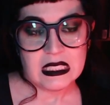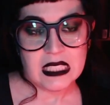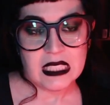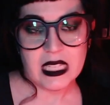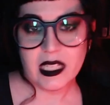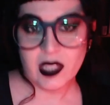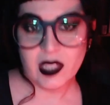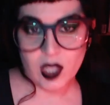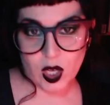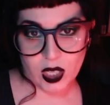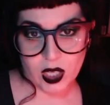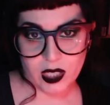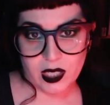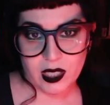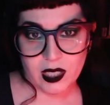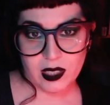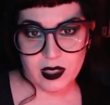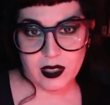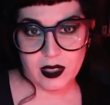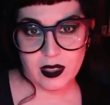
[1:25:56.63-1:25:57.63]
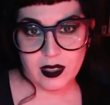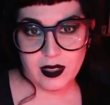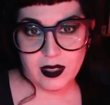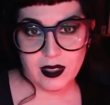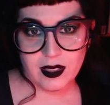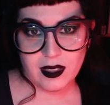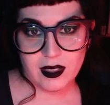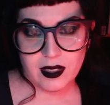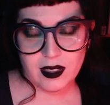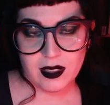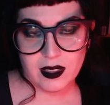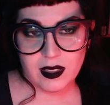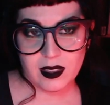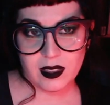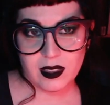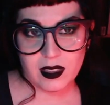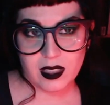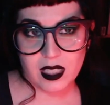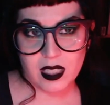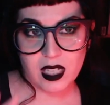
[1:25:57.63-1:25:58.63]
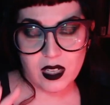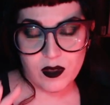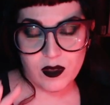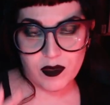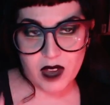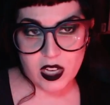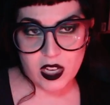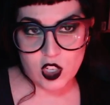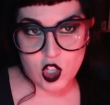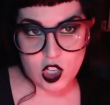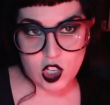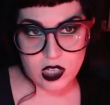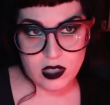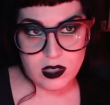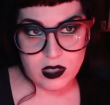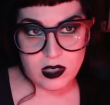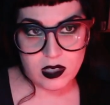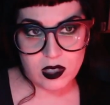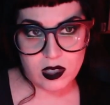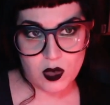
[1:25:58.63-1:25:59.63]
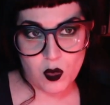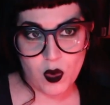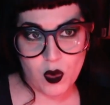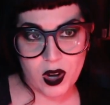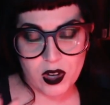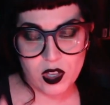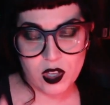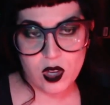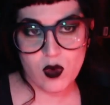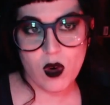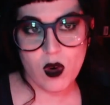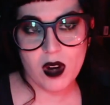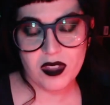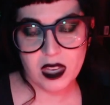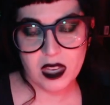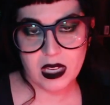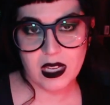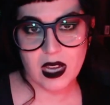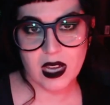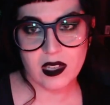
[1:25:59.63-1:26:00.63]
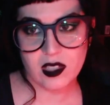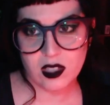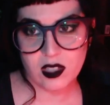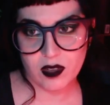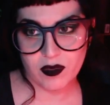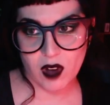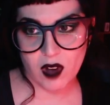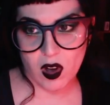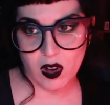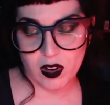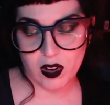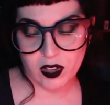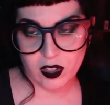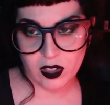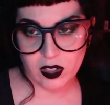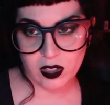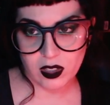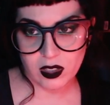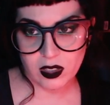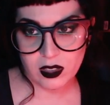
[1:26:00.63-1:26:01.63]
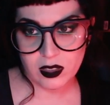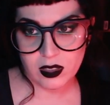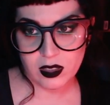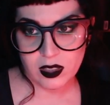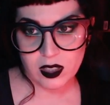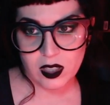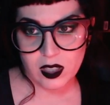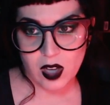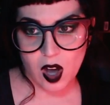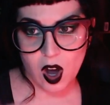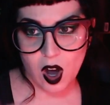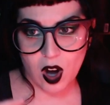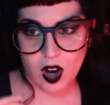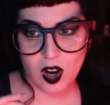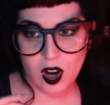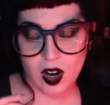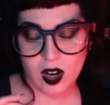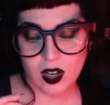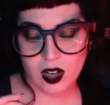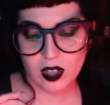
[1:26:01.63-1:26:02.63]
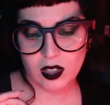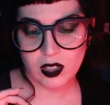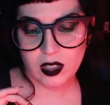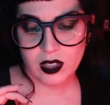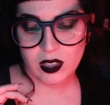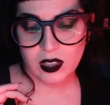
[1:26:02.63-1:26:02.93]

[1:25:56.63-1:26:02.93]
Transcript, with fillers: and look, conventions where you are the guest of honor are